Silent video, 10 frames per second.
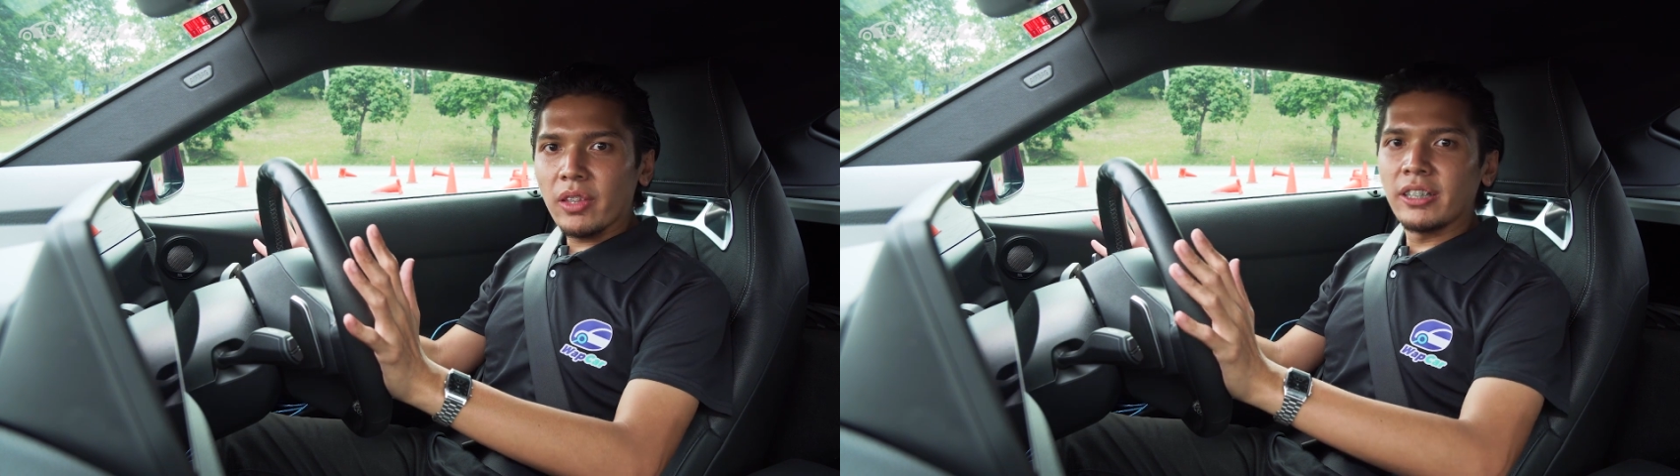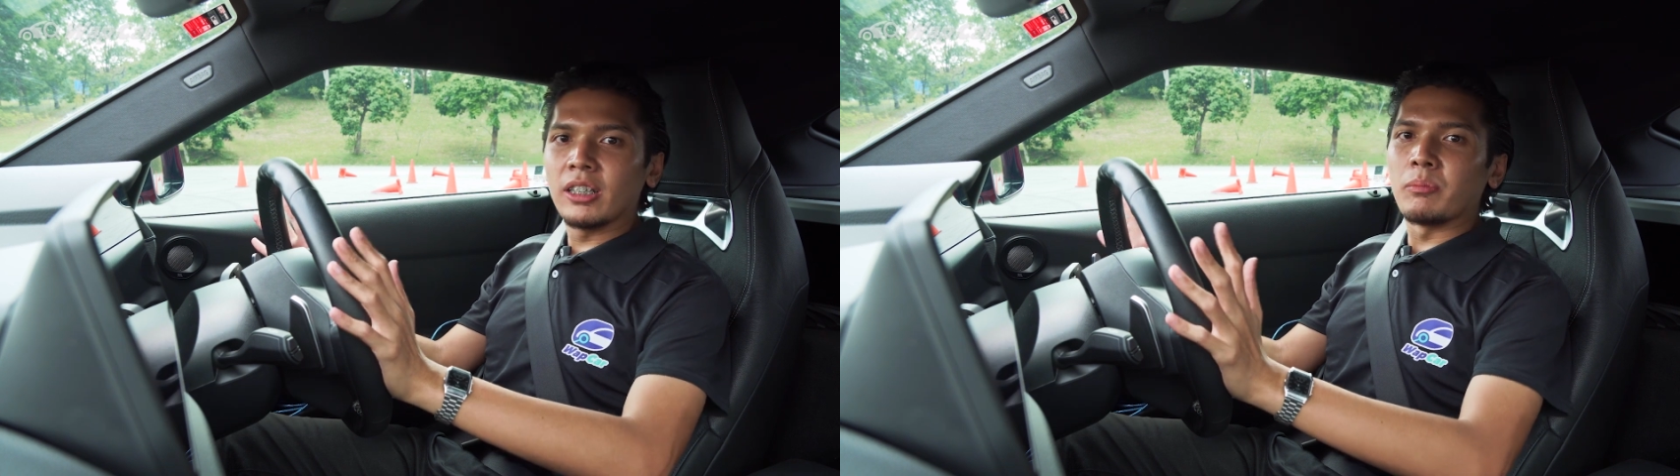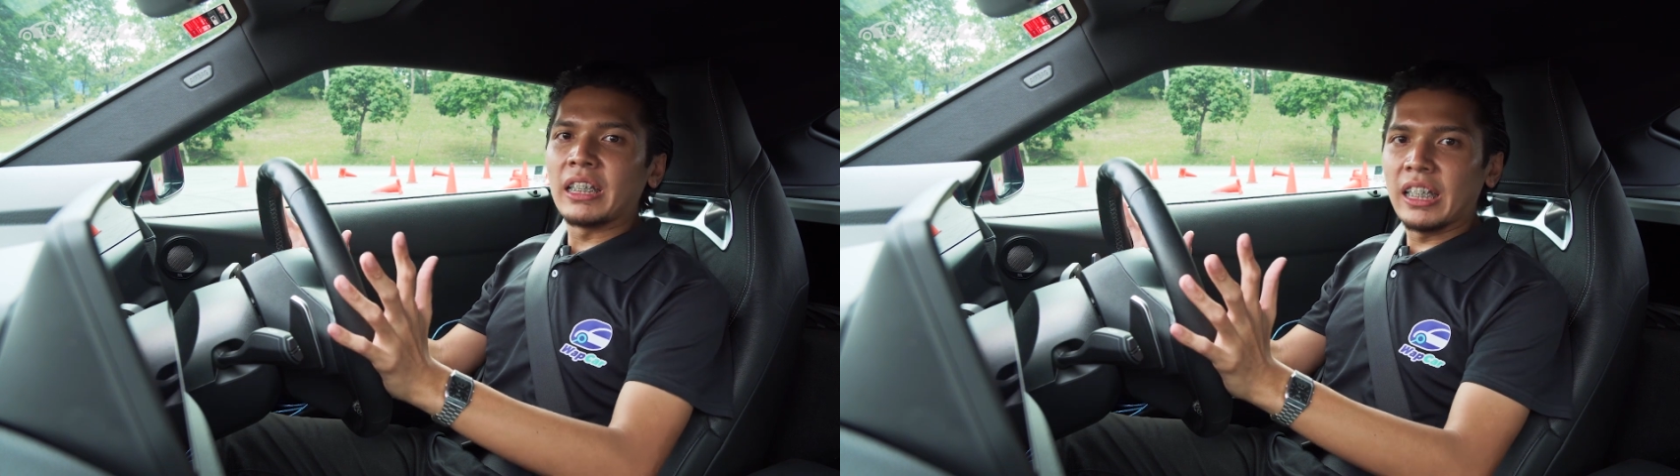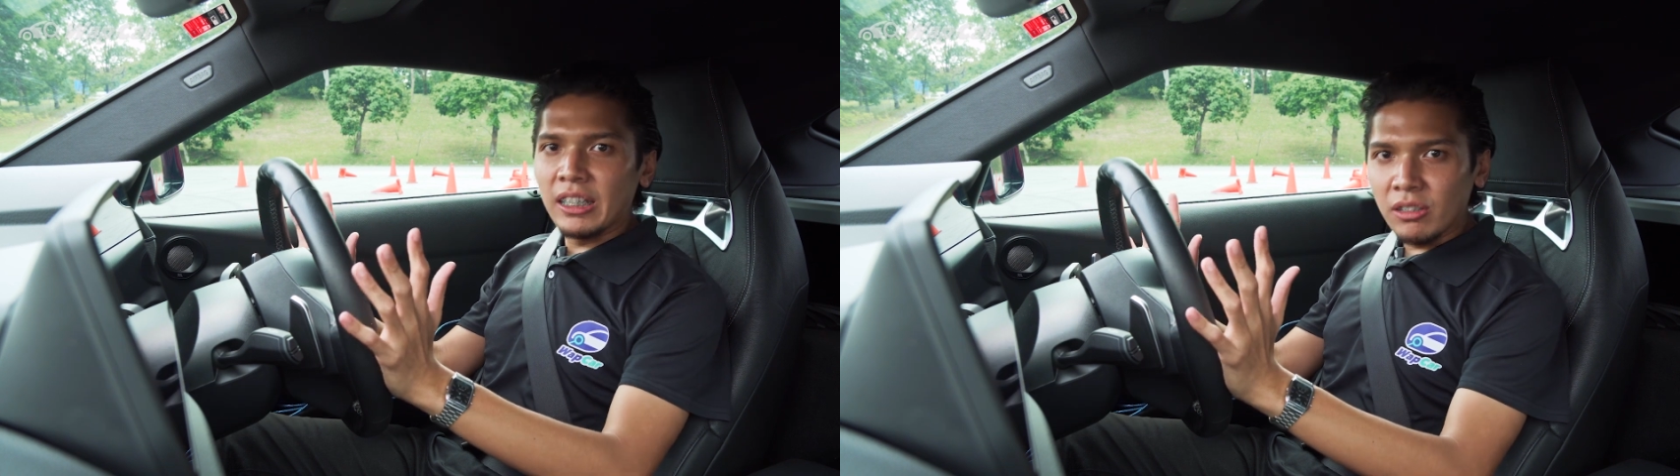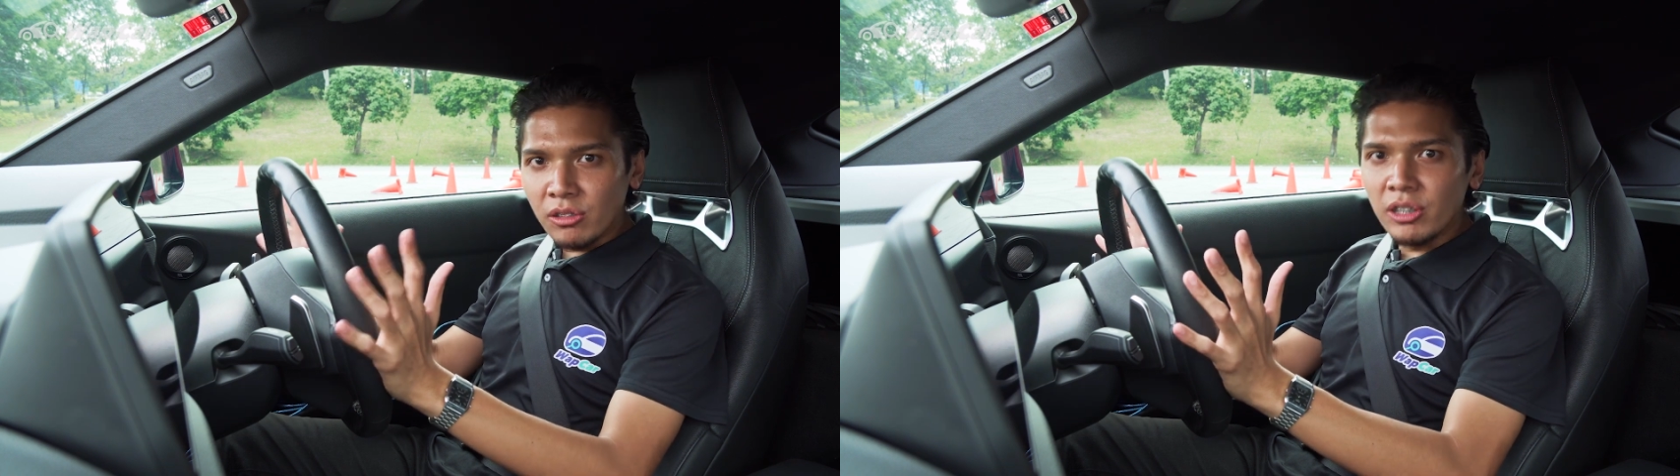and then
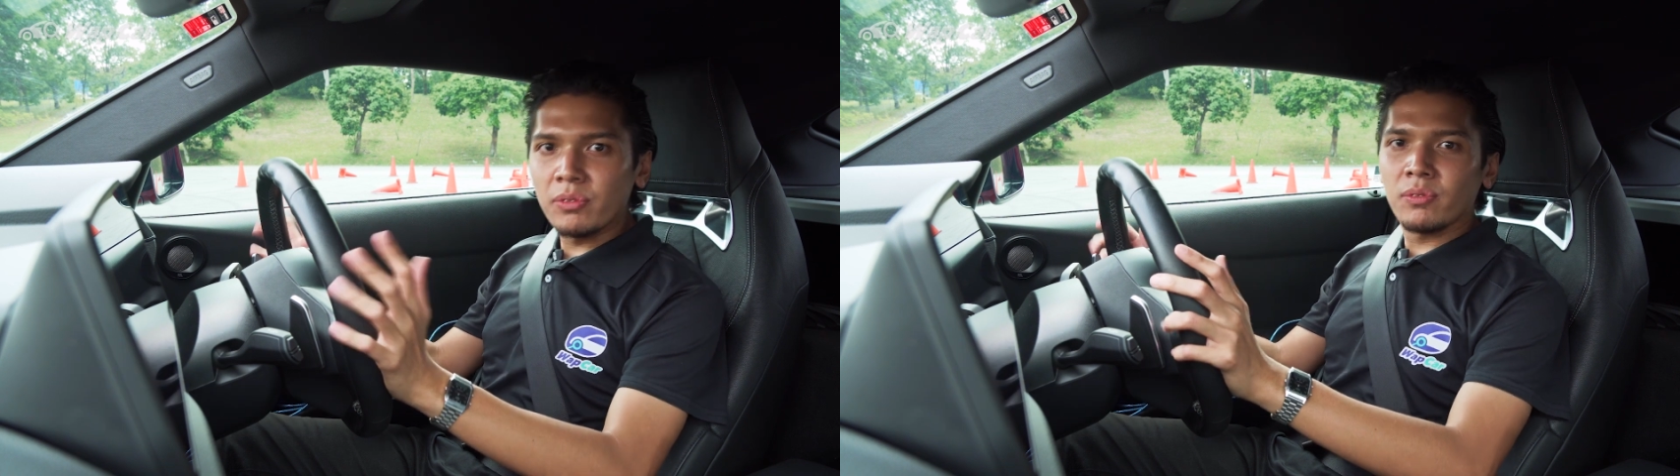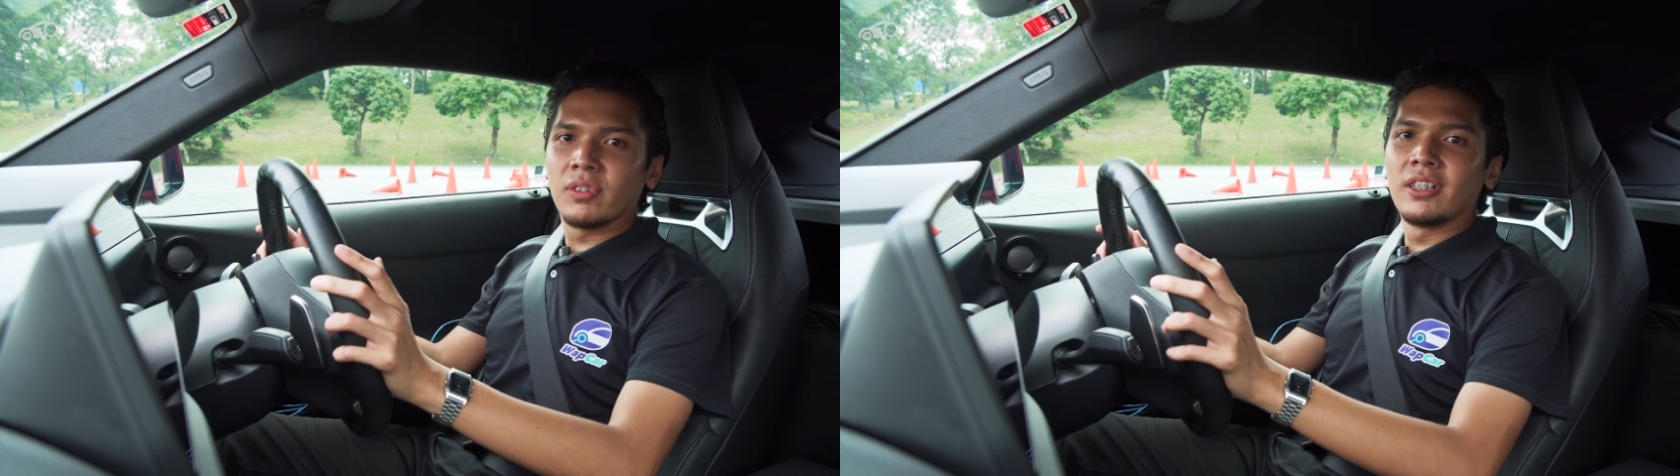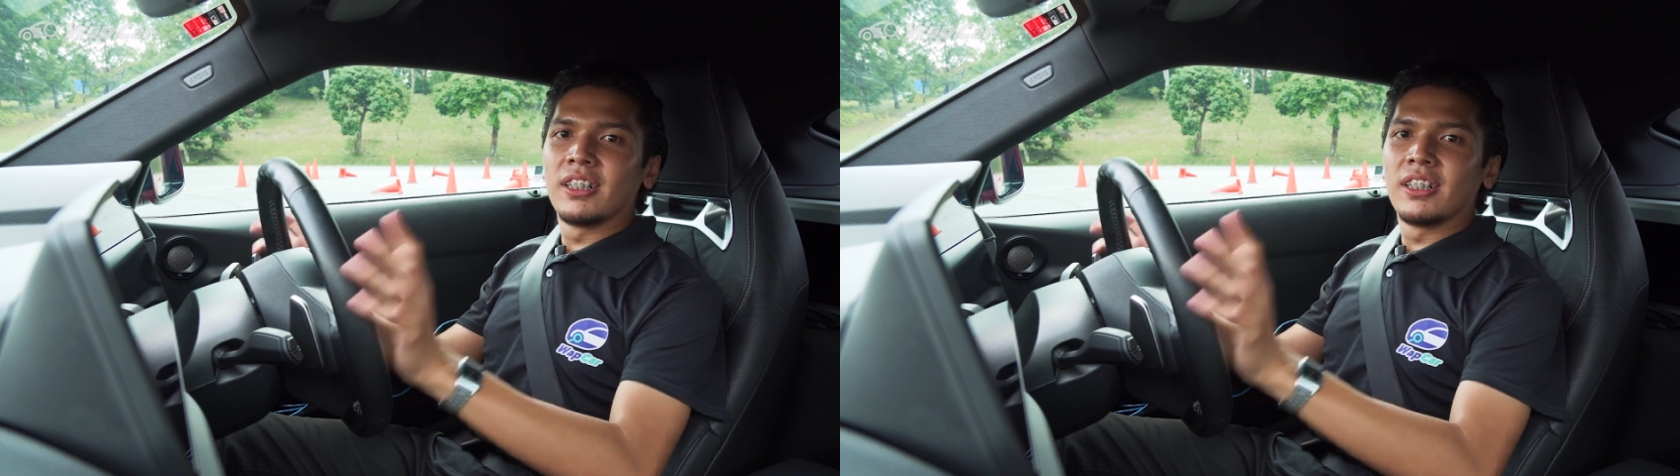maintaining the drift.